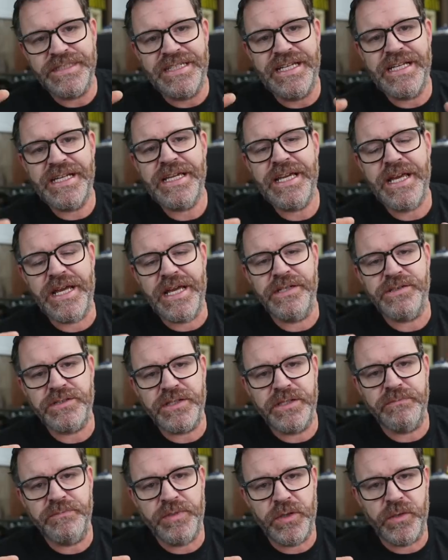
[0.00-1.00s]
Getting each
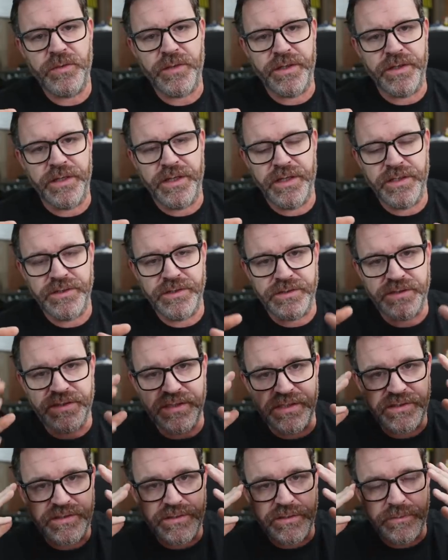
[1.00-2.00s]
component in your
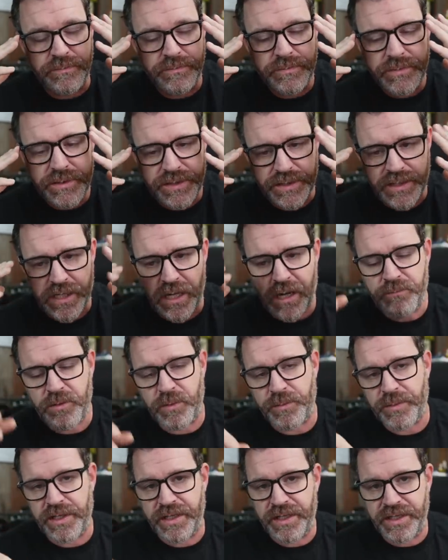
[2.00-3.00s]
system to
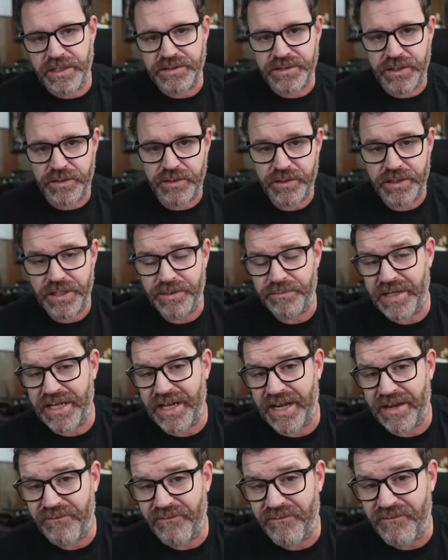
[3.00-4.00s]
complement each other can be
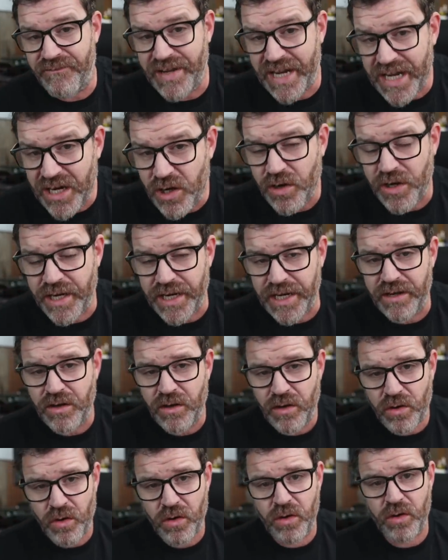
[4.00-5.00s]
a very
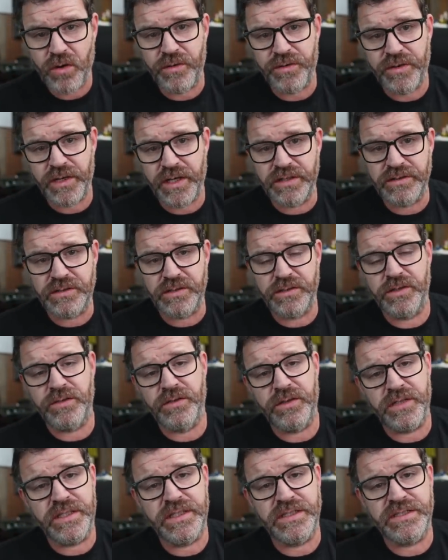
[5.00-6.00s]
hard thing to do
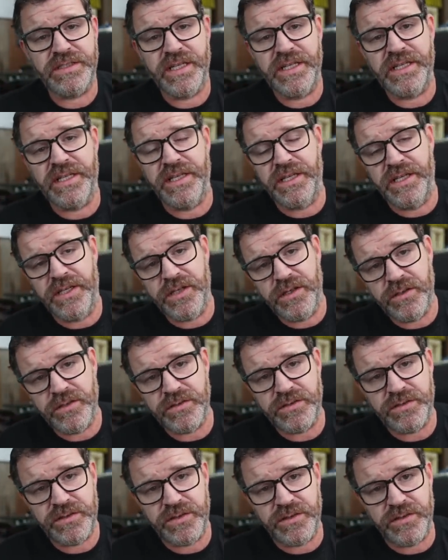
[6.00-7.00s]
and can take
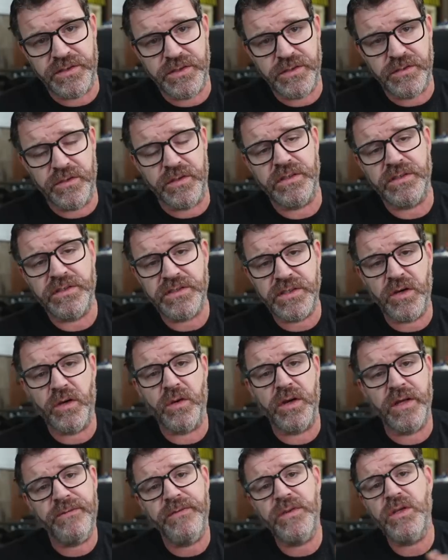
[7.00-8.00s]
years to do it. So
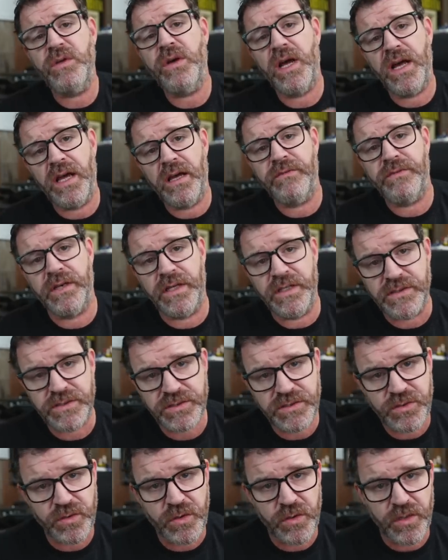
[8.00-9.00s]
if you have a
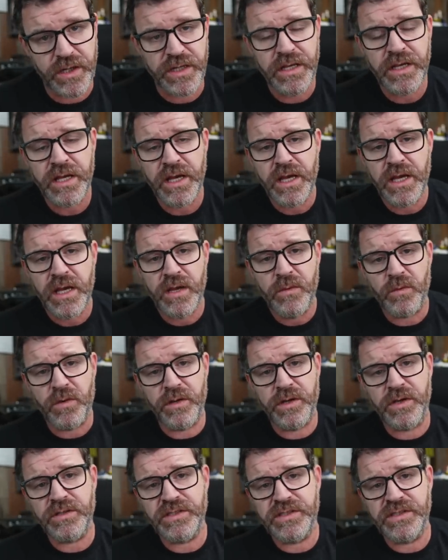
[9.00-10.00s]
story where
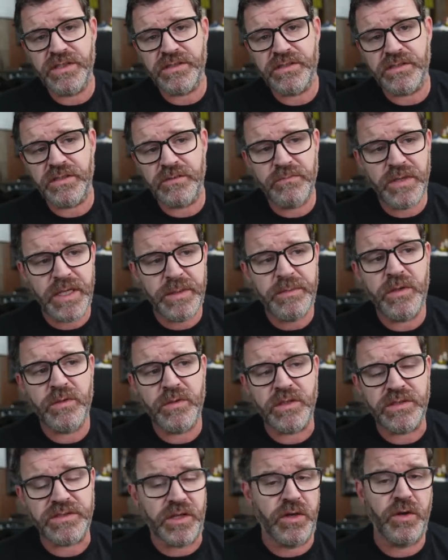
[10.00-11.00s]
your system maybe
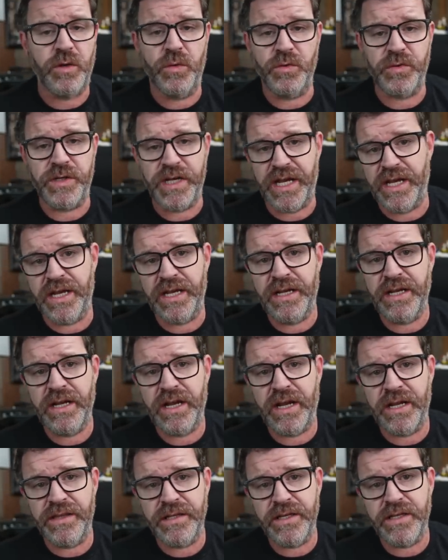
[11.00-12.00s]
was okay
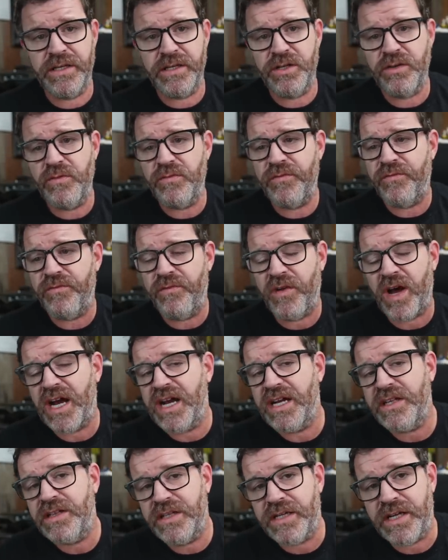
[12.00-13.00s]
and then you
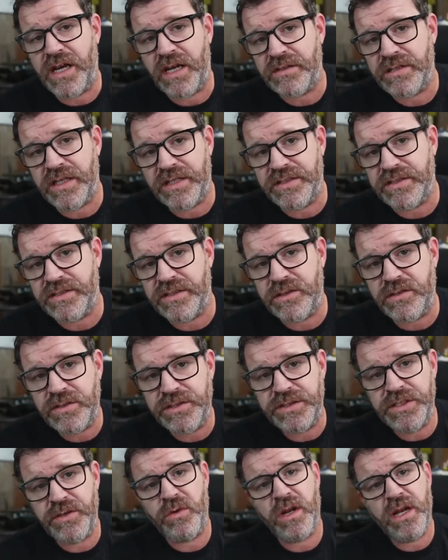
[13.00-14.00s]
finally got that
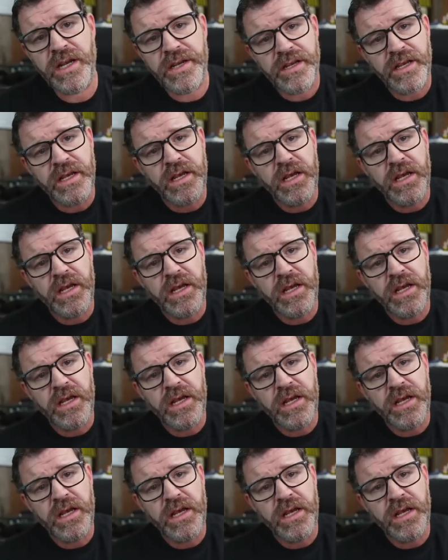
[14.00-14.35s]
synergy right,